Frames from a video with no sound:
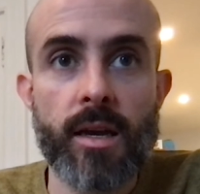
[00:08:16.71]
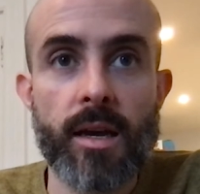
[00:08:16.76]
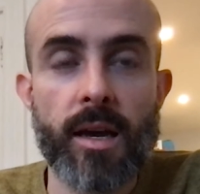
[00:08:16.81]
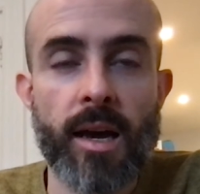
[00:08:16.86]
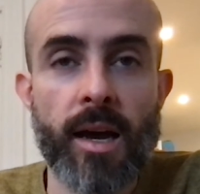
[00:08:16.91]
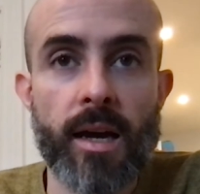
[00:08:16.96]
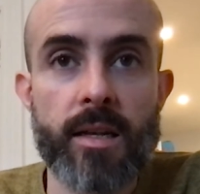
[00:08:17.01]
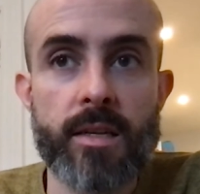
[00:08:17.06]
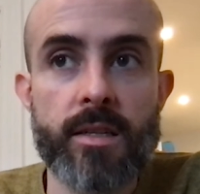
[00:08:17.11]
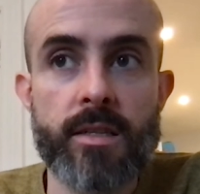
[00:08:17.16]

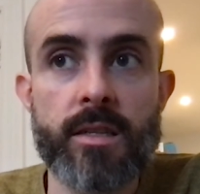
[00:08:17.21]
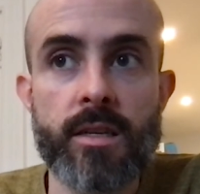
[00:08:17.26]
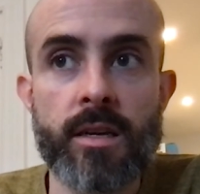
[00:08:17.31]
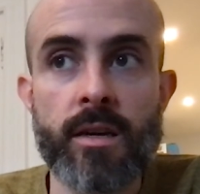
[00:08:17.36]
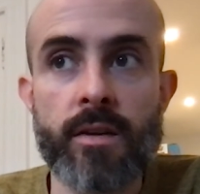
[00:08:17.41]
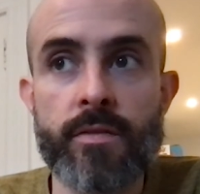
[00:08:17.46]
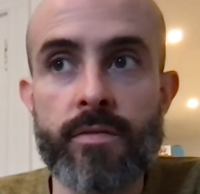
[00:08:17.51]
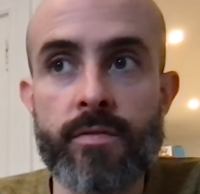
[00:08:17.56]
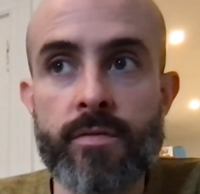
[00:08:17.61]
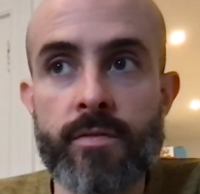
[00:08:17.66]
at
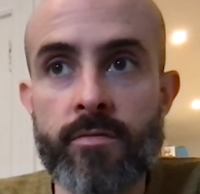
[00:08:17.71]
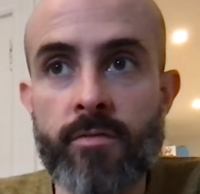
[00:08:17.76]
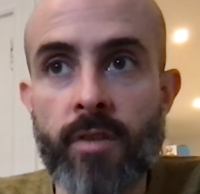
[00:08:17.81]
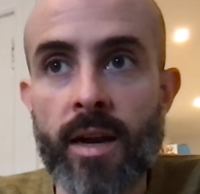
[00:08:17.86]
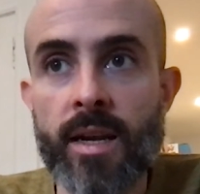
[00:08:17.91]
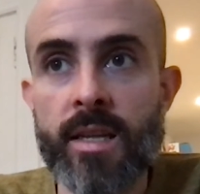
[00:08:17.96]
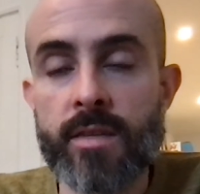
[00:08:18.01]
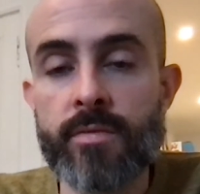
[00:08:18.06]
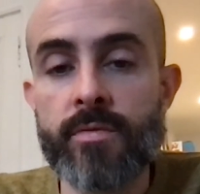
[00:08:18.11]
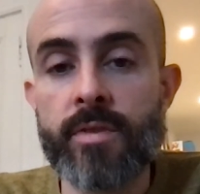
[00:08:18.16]
a
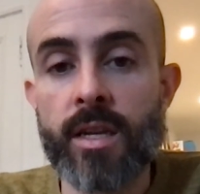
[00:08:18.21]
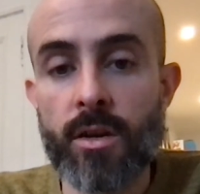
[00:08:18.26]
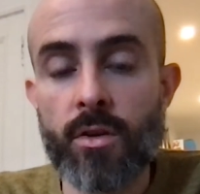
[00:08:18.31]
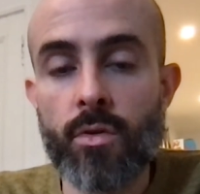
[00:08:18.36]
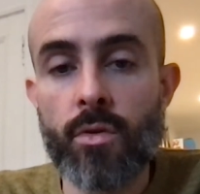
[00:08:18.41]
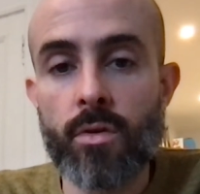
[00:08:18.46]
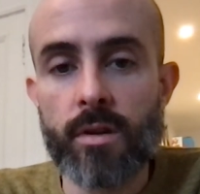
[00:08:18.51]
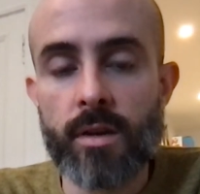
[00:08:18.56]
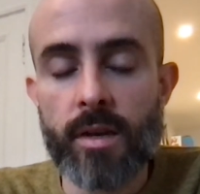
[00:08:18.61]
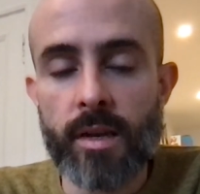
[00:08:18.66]
relatively
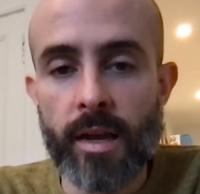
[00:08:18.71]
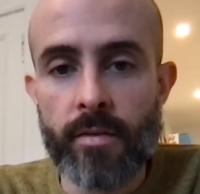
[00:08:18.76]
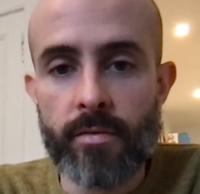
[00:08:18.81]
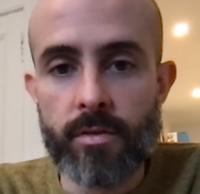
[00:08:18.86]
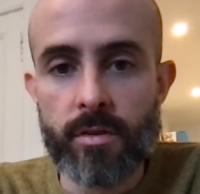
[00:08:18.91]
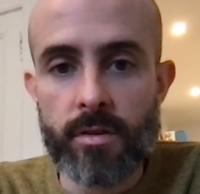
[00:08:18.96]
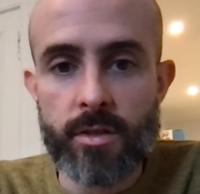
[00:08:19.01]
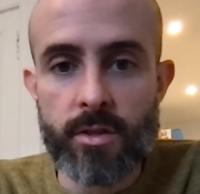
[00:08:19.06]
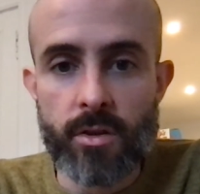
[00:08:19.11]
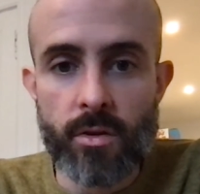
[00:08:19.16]
local
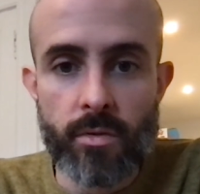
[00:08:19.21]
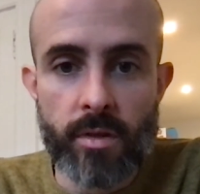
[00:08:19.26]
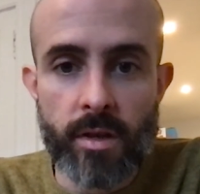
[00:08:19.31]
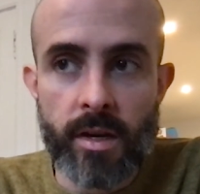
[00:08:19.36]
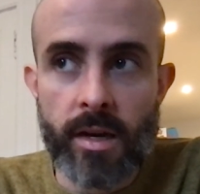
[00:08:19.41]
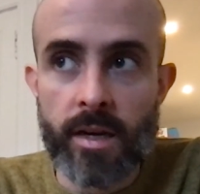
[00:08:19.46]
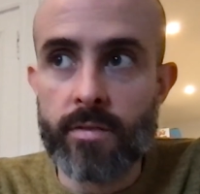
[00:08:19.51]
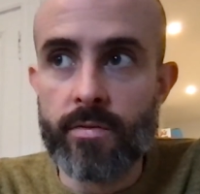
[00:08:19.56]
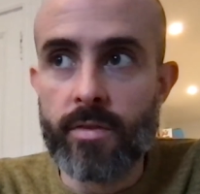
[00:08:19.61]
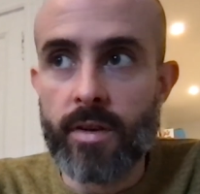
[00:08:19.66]
level, so the
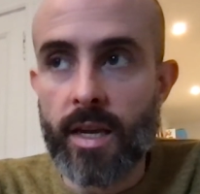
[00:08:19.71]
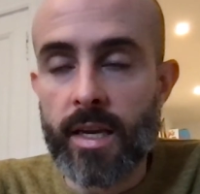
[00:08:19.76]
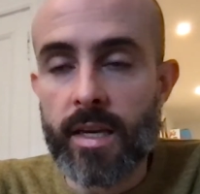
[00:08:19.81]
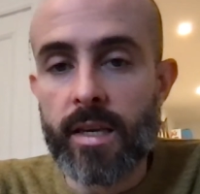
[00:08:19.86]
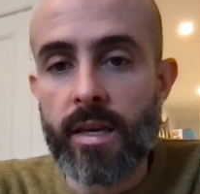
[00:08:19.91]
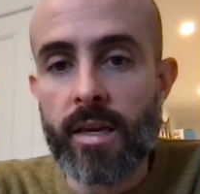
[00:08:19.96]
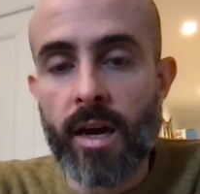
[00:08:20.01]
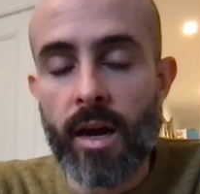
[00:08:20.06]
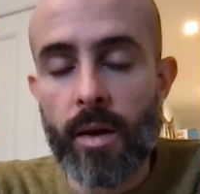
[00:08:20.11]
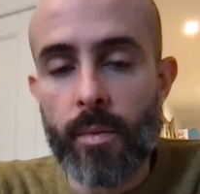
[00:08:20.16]
kind of
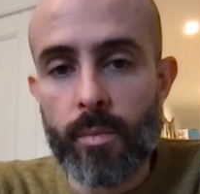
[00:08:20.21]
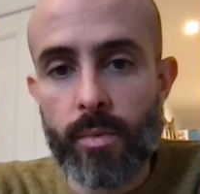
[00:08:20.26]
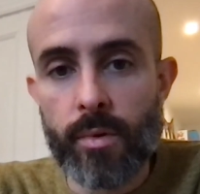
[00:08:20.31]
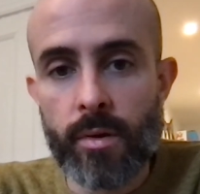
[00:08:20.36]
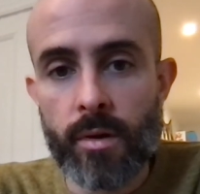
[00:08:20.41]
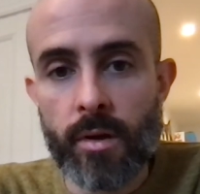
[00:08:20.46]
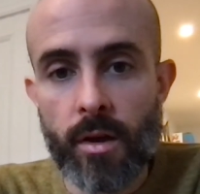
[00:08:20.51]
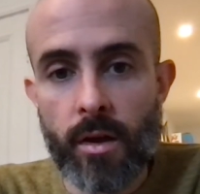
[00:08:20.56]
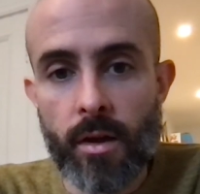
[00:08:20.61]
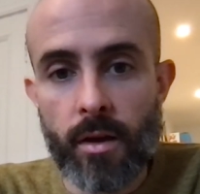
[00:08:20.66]
linking up
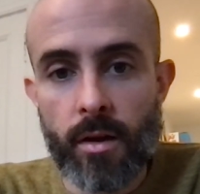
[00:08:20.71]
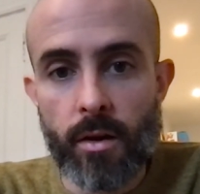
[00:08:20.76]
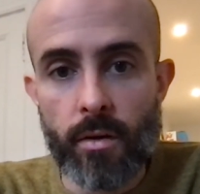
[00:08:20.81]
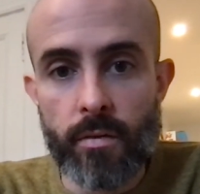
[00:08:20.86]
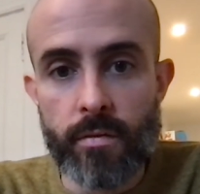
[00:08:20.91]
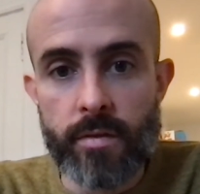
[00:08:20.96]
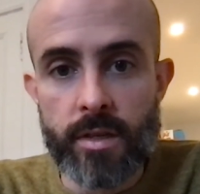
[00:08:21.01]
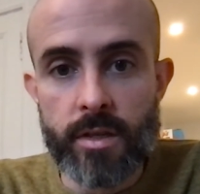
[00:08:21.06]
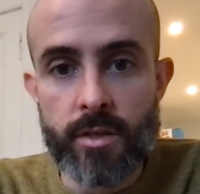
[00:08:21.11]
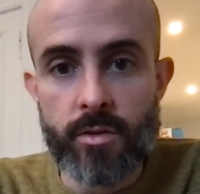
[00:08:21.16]

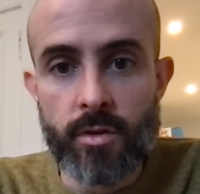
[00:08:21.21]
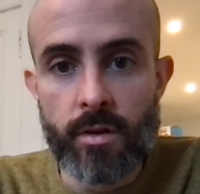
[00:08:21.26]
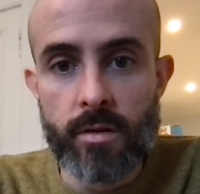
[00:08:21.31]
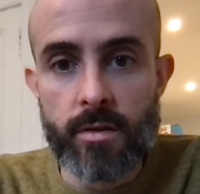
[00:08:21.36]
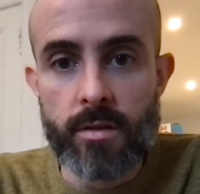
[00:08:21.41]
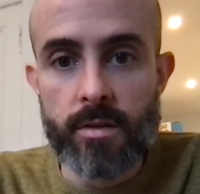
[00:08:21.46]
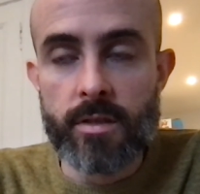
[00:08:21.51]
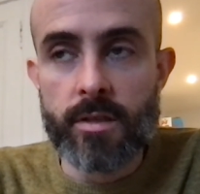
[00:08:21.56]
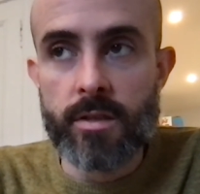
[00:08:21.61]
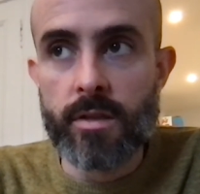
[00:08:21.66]
of these
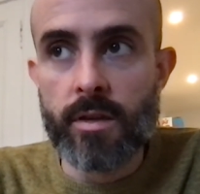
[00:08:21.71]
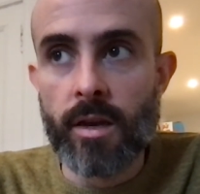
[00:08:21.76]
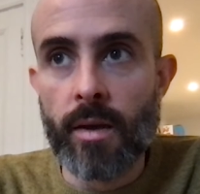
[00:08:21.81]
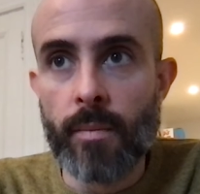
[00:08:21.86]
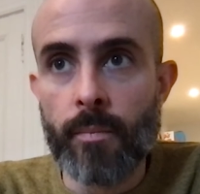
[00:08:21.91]
struggles